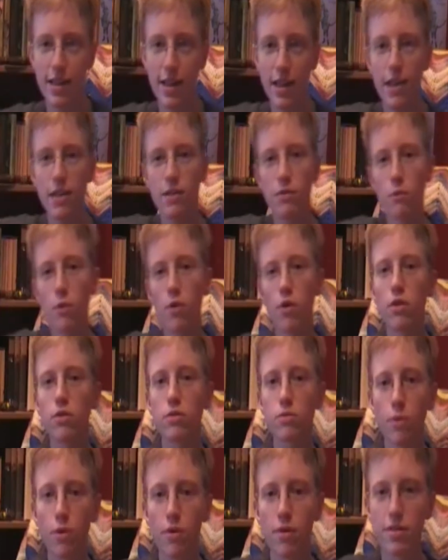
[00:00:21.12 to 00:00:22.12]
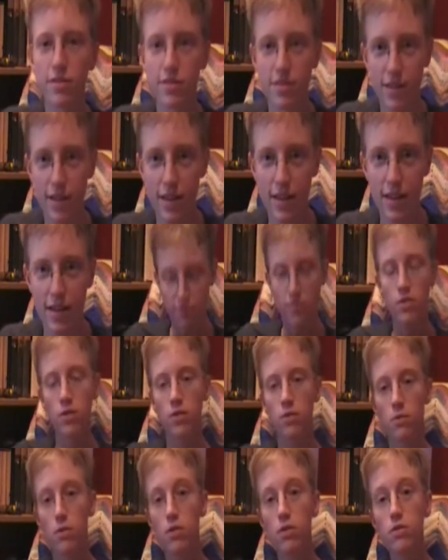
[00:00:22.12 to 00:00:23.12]
in World War Z.
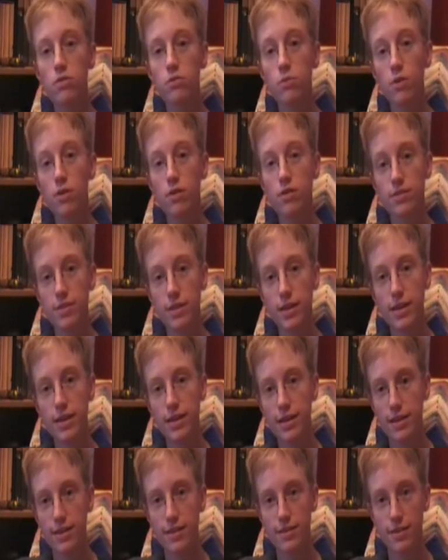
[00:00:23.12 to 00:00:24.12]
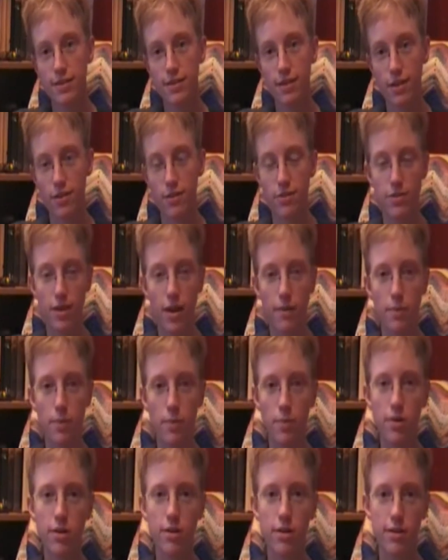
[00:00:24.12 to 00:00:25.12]
World War Z is another zombie
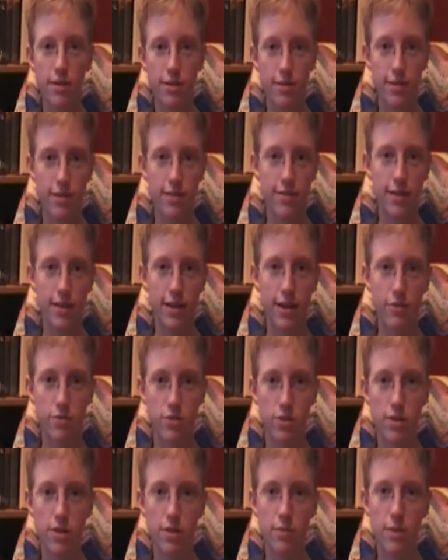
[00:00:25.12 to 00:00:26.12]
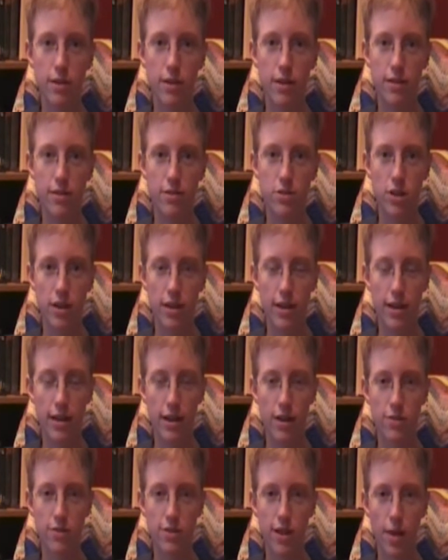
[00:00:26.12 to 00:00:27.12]
book, because I said I was going to be checking
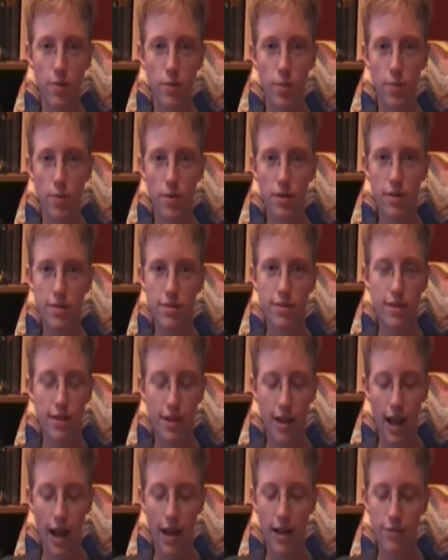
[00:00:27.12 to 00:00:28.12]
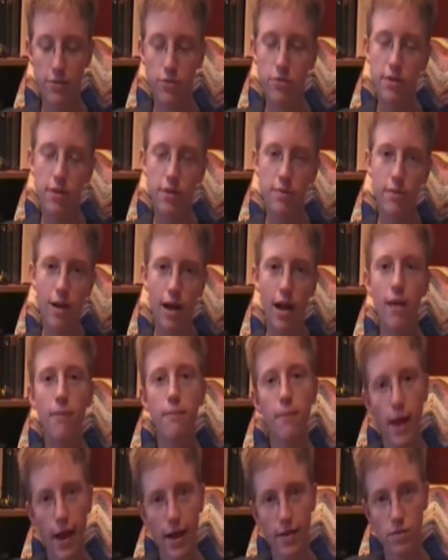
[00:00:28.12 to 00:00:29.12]
out zombie books, and it was written by
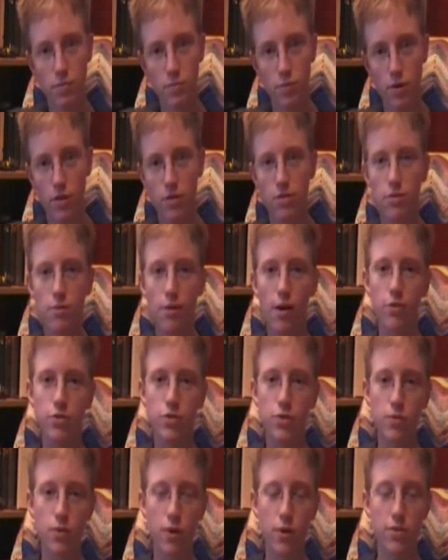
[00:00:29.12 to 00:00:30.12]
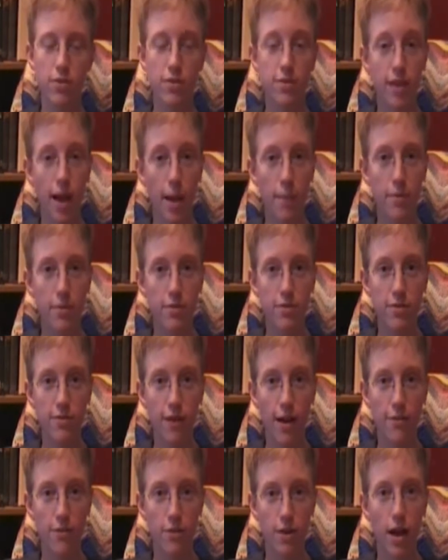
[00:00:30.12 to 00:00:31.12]
Max Brooks, who also wrote the Zombie
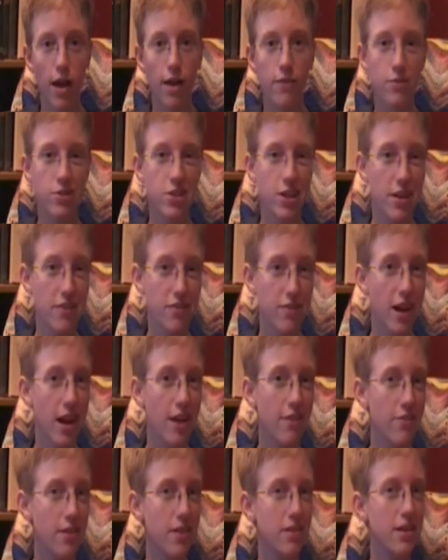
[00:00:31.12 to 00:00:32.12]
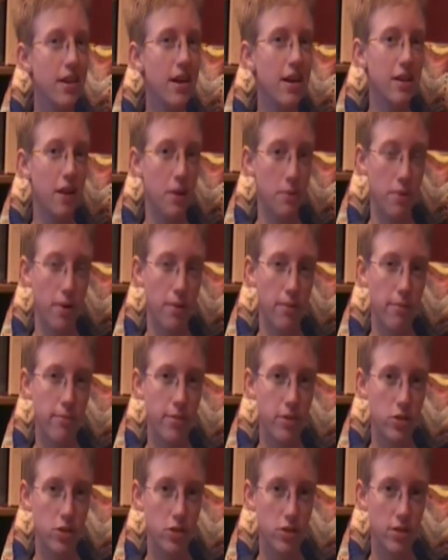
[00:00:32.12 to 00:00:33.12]
Survival Guide, which I have not read yet. I
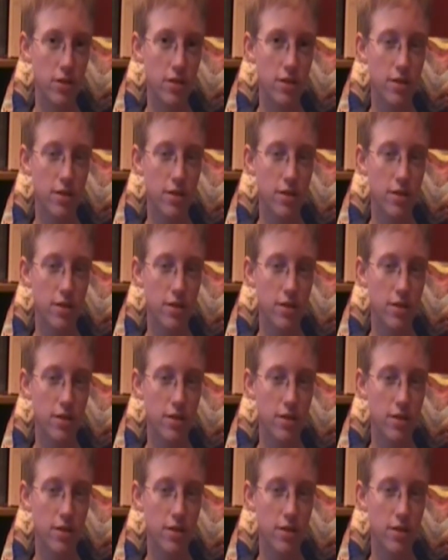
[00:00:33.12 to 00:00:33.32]
probably should.